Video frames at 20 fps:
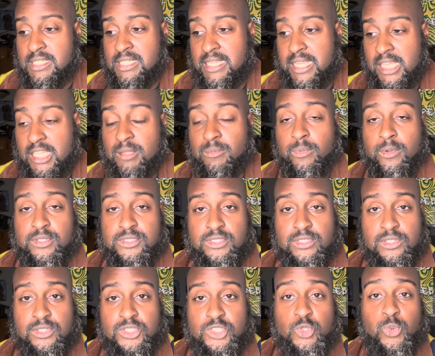Caleb
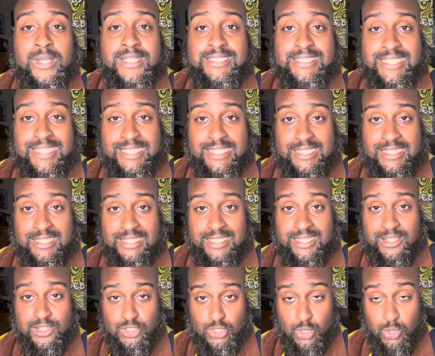Wilson is 20
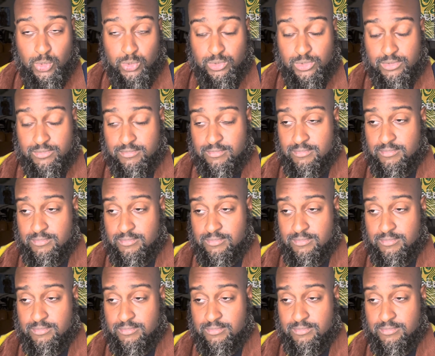years old.